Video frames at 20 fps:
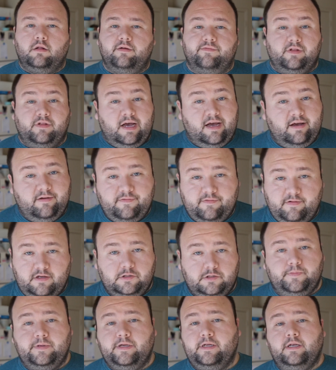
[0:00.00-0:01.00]
of life
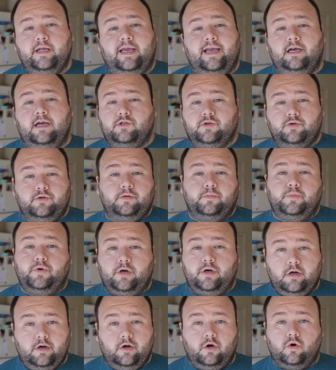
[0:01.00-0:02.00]
has been canceled and
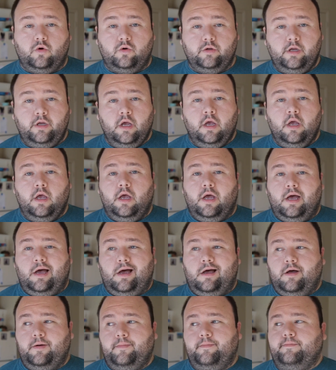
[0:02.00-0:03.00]
put on hold,
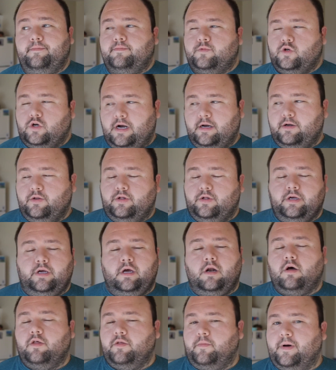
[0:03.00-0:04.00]
trying to look
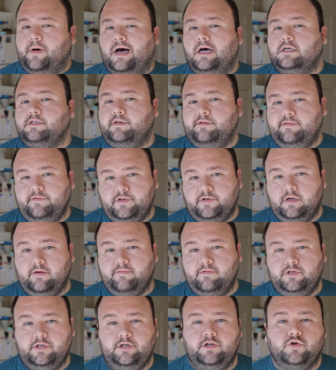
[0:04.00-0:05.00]
at all the positives
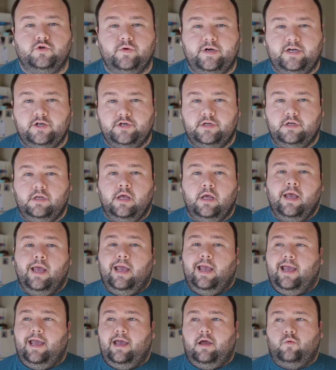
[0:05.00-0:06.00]
of the situation.
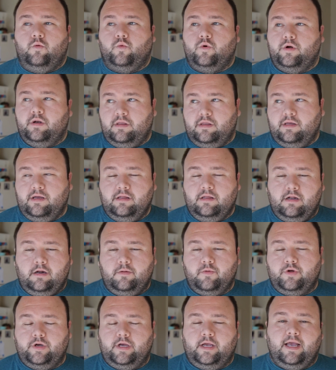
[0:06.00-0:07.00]
And one thing that
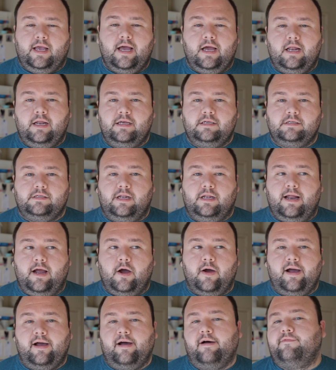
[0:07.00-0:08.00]
I'm looking at is that
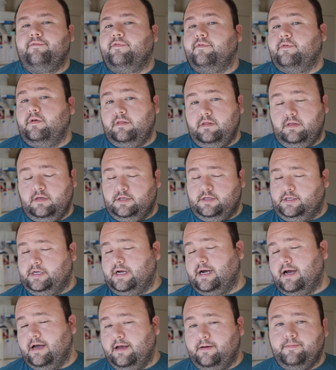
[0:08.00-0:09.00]
now I have this
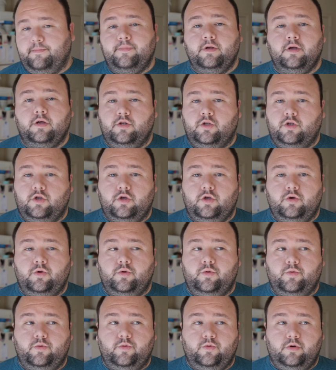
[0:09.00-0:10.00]
time
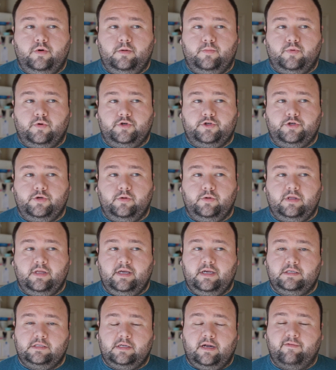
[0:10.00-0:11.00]
to pursue
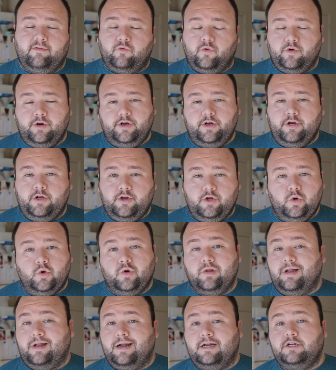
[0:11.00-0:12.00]
things that I've wanted to do
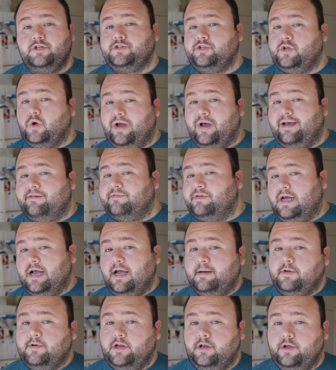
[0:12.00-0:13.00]
or that I just don't have
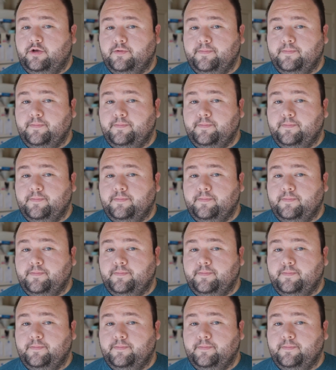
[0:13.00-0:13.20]
time to do.